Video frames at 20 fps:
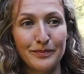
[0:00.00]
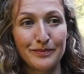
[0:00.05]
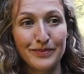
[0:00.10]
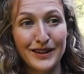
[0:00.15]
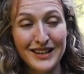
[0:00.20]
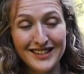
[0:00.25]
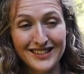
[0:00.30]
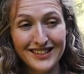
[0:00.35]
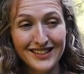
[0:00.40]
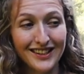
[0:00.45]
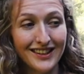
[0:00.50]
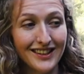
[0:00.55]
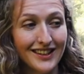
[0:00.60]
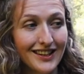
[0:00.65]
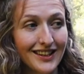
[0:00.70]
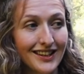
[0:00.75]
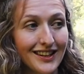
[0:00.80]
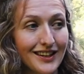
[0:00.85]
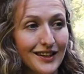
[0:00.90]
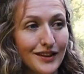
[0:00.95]

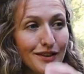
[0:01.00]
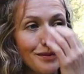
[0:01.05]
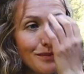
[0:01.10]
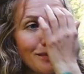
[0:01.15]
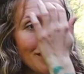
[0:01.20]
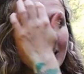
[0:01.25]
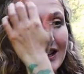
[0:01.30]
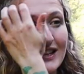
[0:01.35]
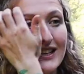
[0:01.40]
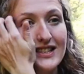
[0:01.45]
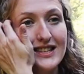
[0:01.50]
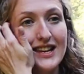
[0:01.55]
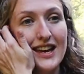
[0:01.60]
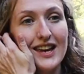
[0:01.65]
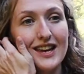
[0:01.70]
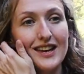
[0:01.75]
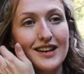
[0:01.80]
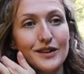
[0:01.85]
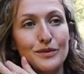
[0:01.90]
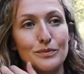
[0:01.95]
Basically, we
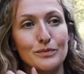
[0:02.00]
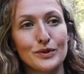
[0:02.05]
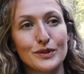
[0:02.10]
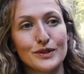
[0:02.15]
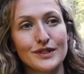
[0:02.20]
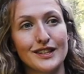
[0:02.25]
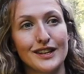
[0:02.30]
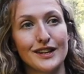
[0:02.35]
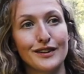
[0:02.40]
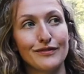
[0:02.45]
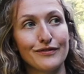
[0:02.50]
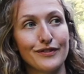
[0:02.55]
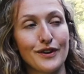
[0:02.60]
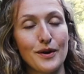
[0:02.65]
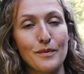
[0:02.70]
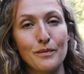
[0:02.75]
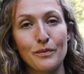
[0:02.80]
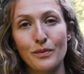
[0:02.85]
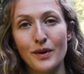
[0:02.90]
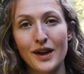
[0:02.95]
take water
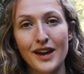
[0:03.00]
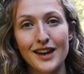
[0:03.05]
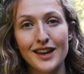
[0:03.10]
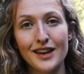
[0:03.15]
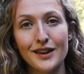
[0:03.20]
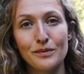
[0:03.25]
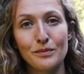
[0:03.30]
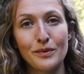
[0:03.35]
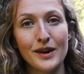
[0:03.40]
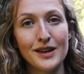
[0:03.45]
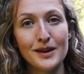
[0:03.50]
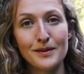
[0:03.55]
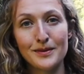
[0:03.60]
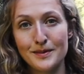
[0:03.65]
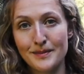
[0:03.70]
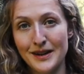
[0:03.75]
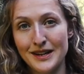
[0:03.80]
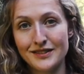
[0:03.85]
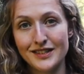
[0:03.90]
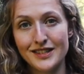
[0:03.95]
from way up
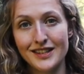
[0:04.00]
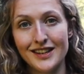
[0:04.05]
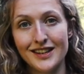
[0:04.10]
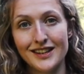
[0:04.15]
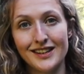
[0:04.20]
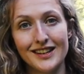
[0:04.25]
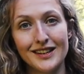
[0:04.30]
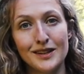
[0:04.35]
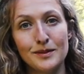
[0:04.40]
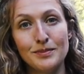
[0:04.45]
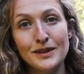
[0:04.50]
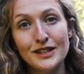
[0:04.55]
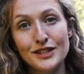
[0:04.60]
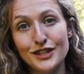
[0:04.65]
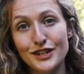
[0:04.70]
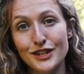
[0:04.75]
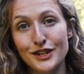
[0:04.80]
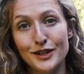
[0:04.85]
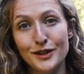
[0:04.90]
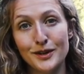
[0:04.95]
the mountain in a big
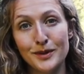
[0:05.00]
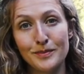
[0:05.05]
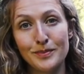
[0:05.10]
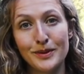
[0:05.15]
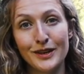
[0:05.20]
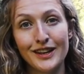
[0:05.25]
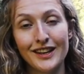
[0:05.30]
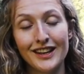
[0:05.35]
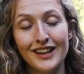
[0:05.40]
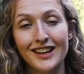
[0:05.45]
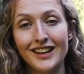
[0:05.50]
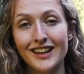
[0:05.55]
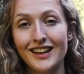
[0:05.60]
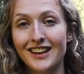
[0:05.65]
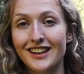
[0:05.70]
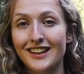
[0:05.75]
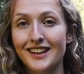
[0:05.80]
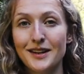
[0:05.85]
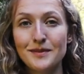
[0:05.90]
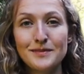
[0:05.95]
tube,
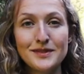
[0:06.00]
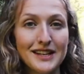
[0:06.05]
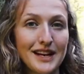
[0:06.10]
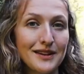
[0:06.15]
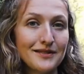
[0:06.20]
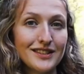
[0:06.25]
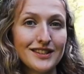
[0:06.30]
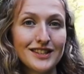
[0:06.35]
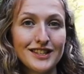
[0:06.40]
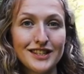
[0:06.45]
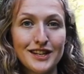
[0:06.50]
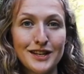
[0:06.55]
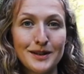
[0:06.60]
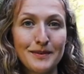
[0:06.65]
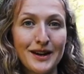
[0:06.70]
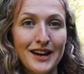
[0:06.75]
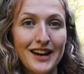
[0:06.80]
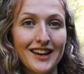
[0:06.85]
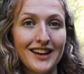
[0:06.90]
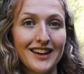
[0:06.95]
comes down to the
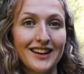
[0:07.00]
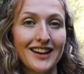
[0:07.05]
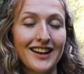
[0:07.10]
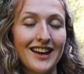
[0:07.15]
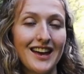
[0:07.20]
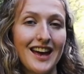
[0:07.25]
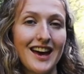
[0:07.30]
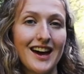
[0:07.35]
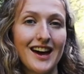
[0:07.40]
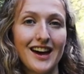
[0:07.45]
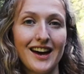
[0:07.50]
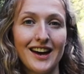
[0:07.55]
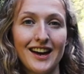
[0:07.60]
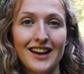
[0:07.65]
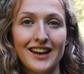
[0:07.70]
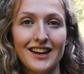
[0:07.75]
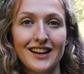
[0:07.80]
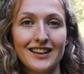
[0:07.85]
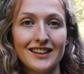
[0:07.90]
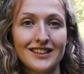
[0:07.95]
turbine,
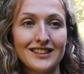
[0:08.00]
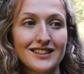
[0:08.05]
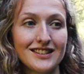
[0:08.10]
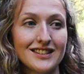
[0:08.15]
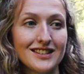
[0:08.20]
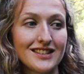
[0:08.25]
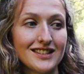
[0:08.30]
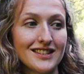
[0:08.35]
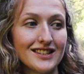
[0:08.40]
and